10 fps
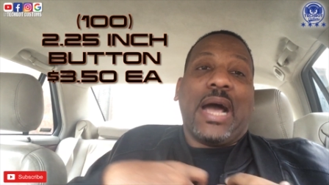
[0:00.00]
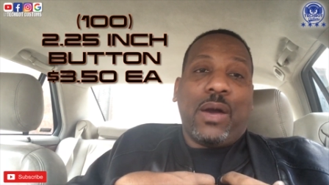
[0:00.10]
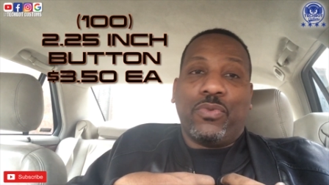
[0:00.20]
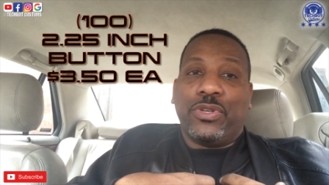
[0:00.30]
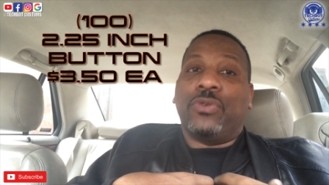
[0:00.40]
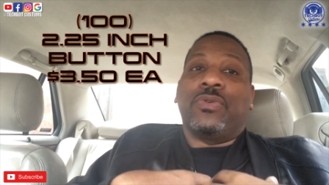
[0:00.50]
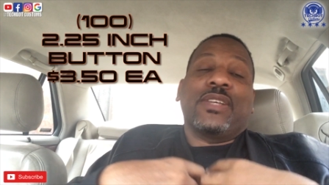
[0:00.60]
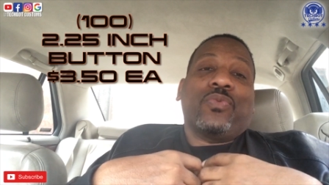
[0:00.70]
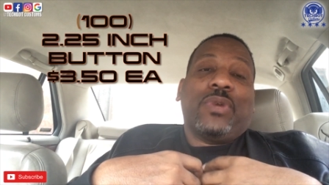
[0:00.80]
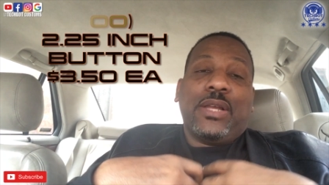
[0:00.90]
I would do.
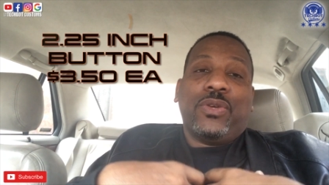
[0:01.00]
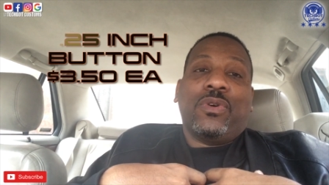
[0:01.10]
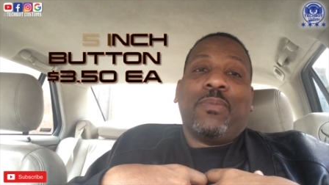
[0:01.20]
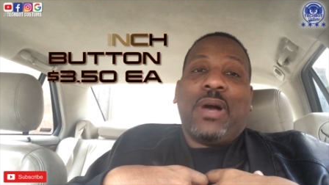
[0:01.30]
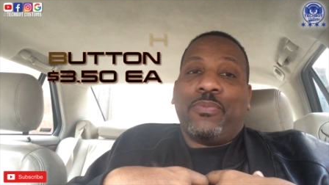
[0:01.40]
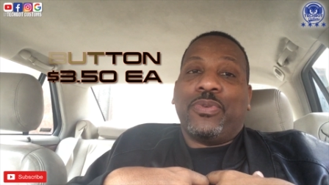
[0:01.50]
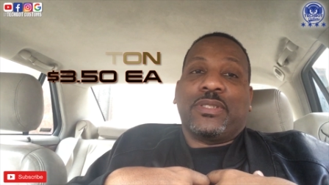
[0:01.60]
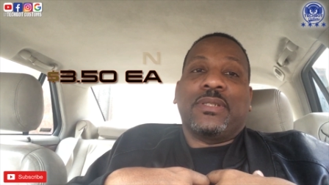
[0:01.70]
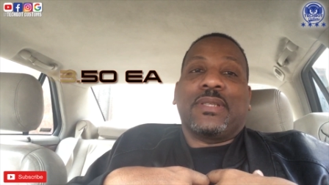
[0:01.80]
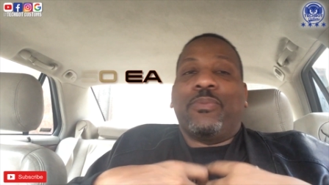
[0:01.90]
That's what I do in my
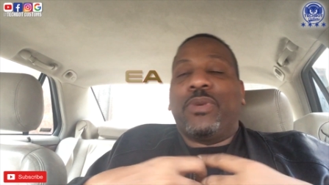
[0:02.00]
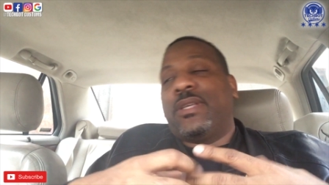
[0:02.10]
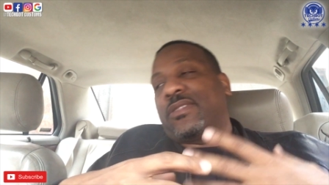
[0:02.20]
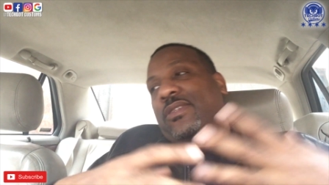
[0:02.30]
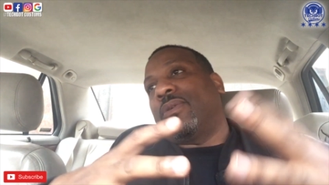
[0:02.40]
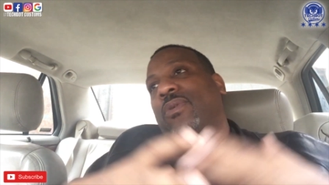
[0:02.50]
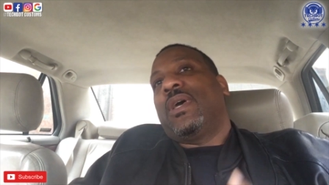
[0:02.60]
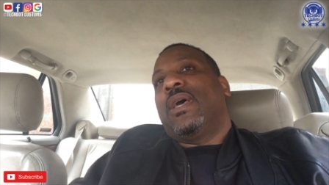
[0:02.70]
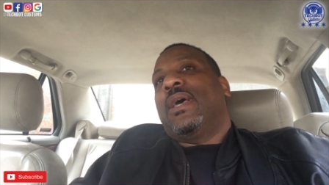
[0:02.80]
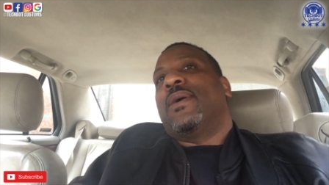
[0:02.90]
business. I mean, so,
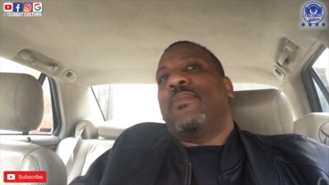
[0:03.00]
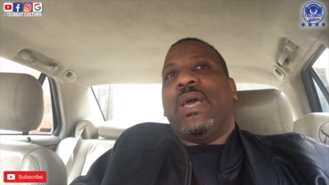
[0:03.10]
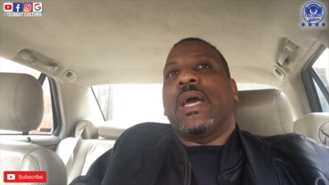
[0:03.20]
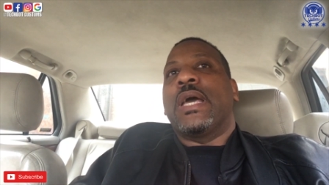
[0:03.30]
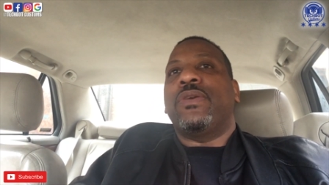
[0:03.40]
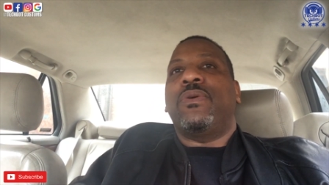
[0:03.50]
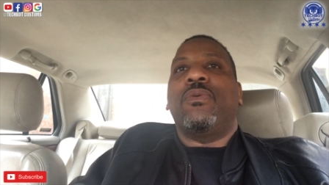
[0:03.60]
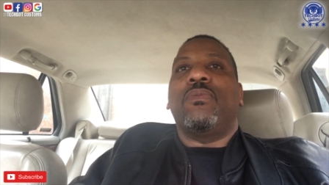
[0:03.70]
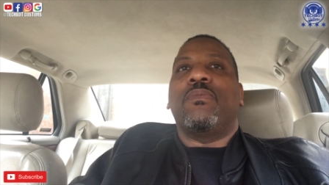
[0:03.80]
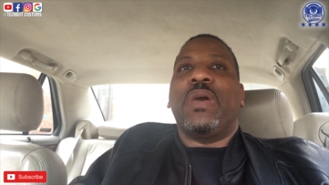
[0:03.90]
man, you're
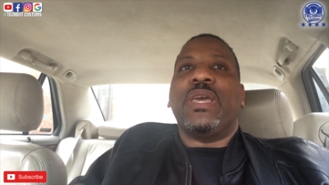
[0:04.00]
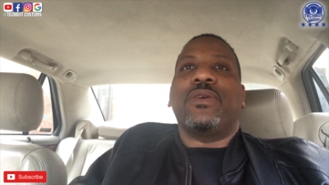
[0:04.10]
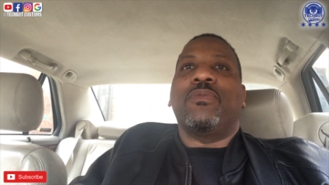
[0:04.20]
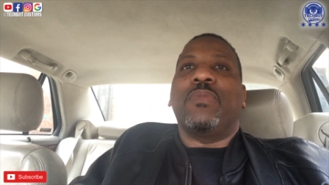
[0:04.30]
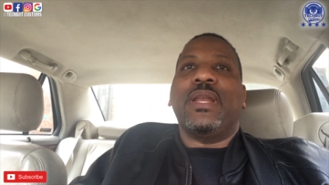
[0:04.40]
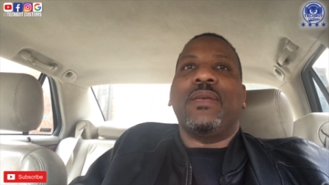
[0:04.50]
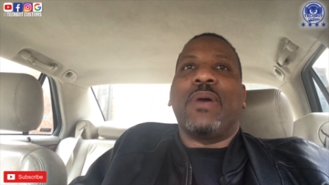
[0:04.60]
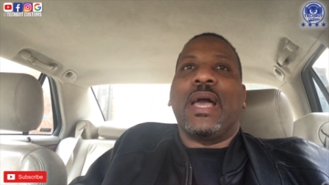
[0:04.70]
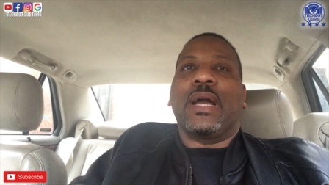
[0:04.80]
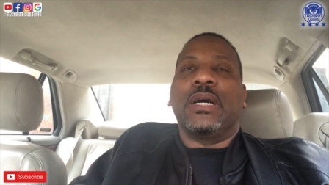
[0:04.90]
going to make your money
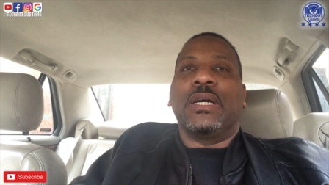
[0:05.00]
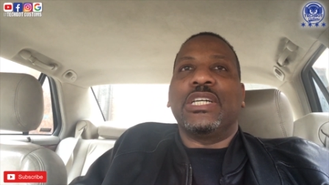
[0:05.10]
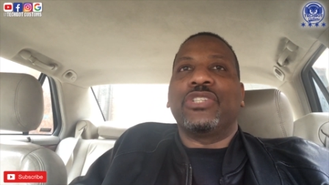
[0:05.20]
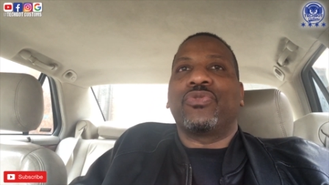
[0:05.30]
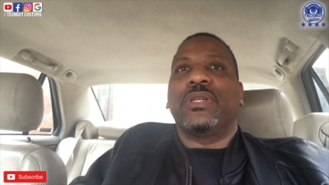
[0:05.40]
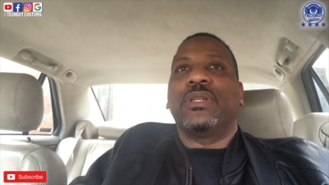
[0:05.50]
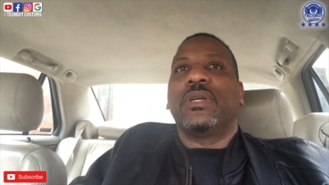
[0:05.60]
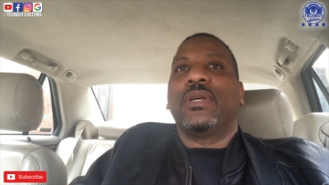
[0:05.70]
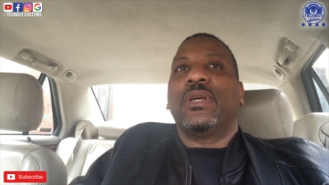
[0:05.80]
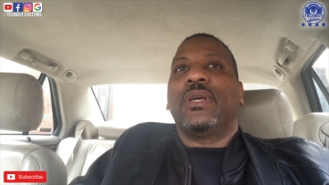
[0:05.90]
back. 100
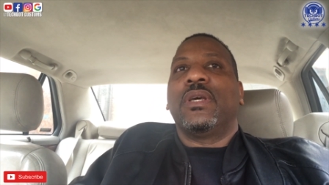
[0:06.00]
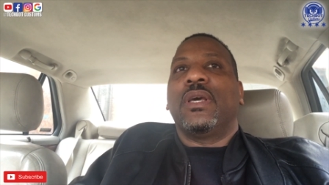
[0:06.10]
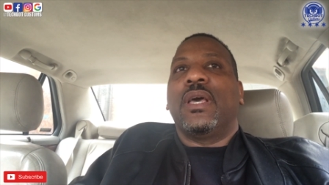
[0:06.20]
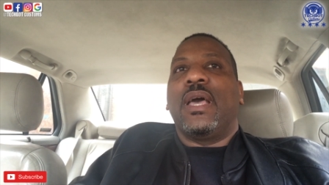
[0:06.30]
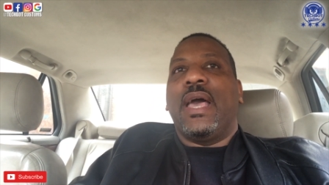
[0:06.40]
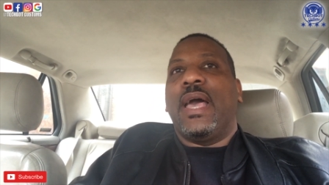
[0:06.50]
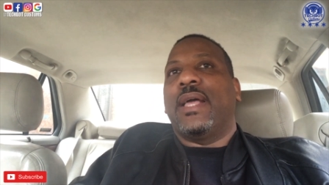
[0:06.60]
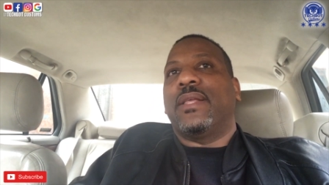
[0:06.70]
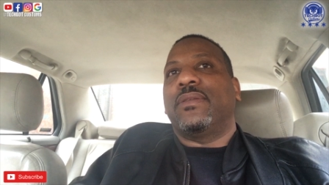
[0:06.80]
at